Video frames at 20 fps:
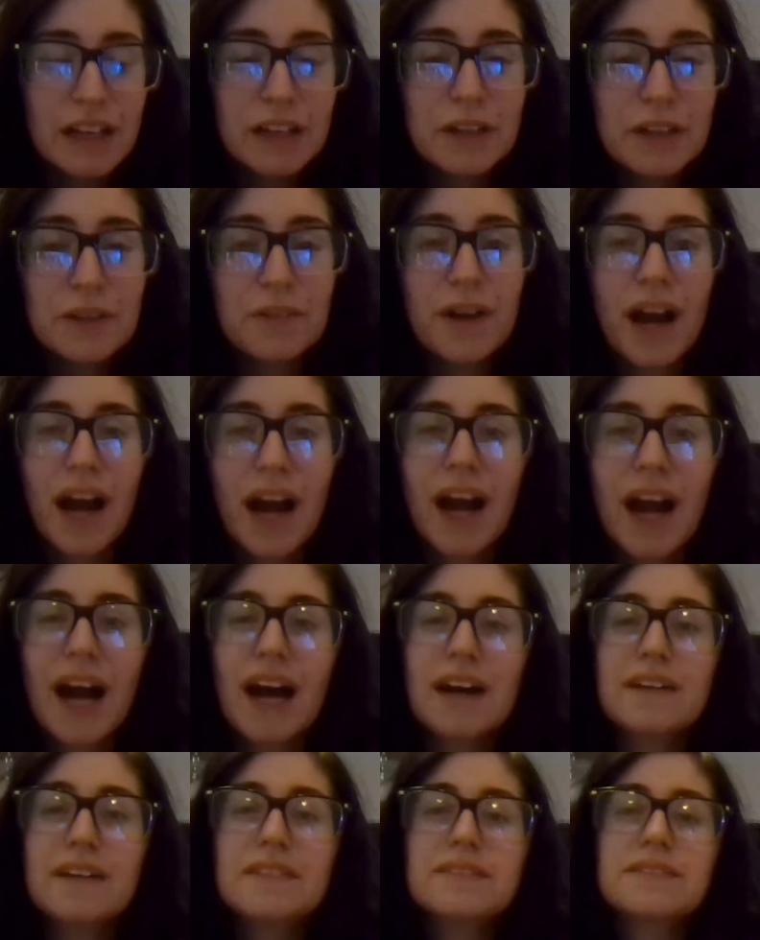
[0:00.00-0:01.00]
You
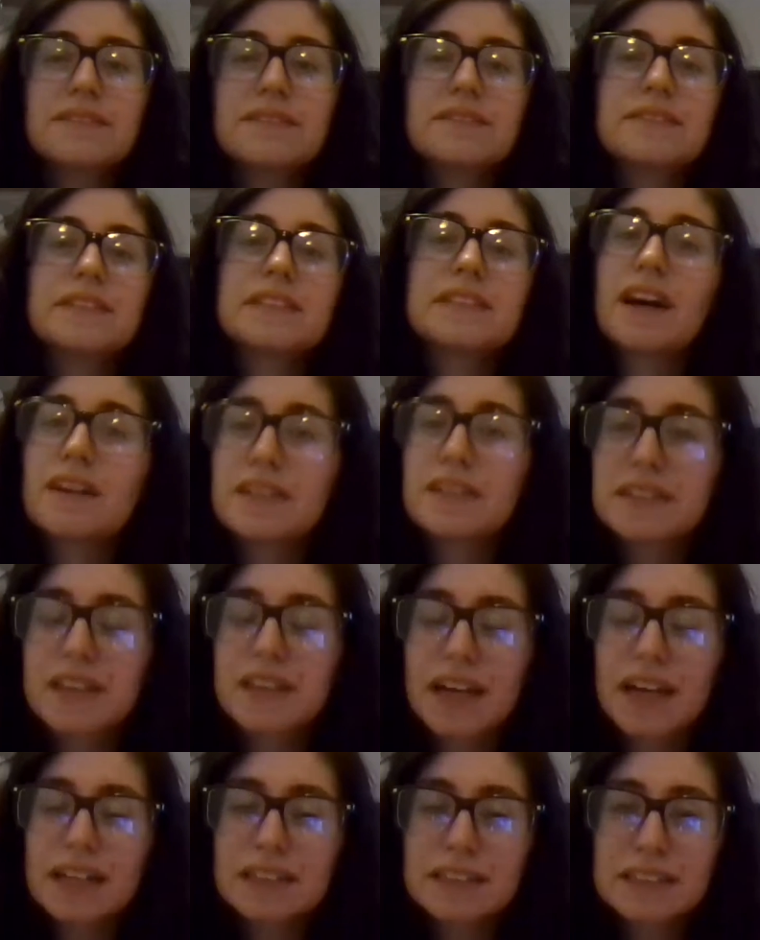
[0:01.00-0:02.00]
have South
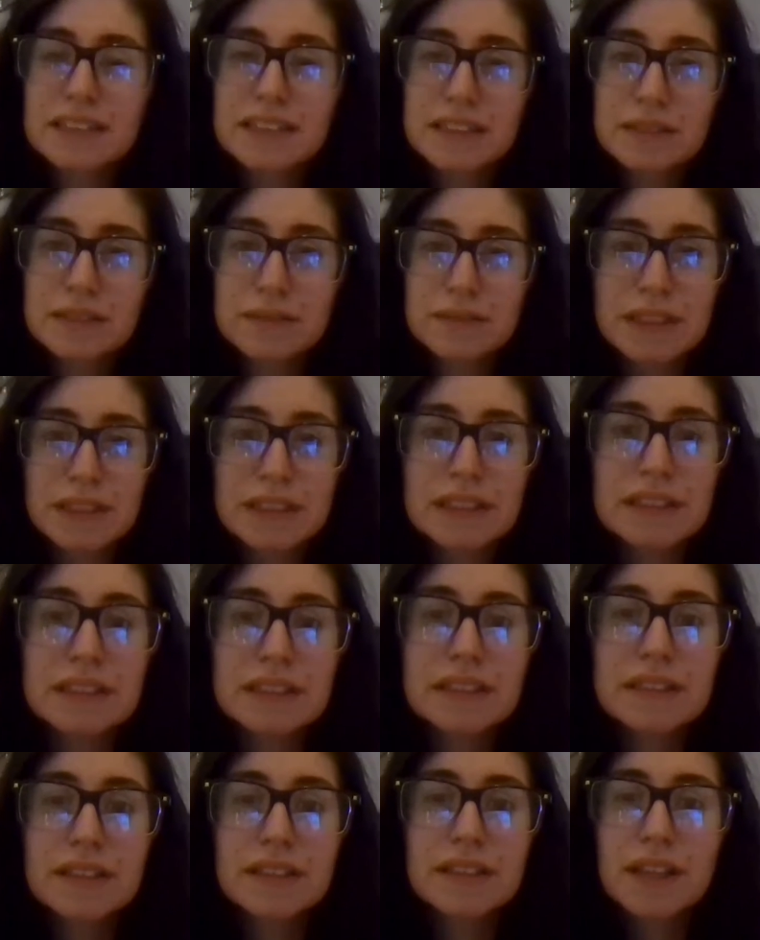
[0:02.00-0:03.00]
Texas, which
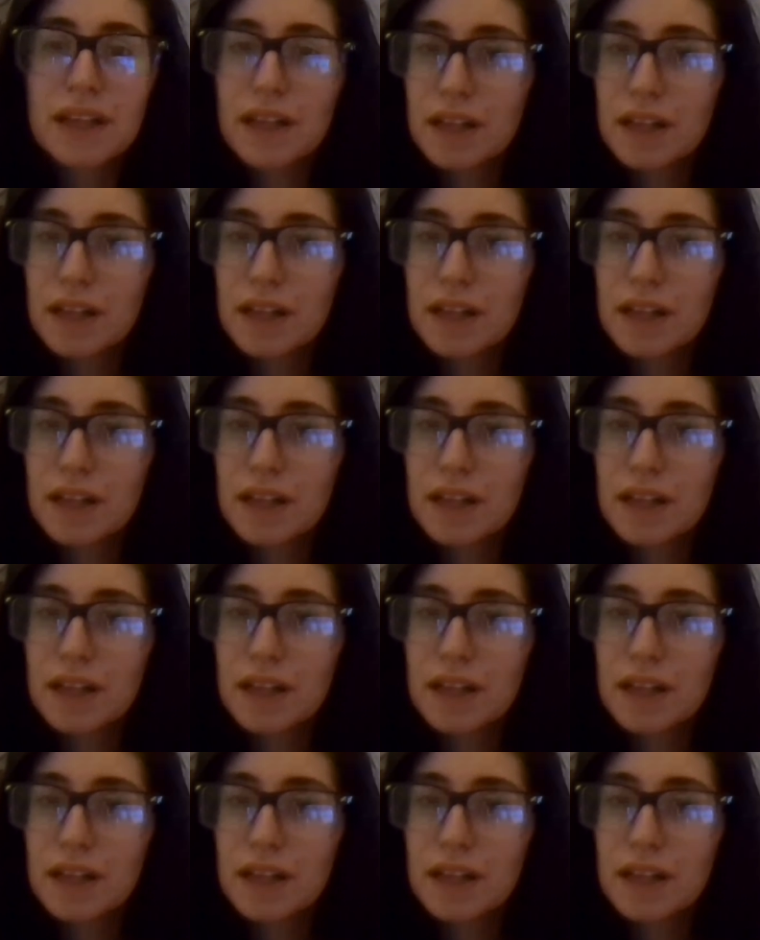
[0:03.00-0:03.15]
is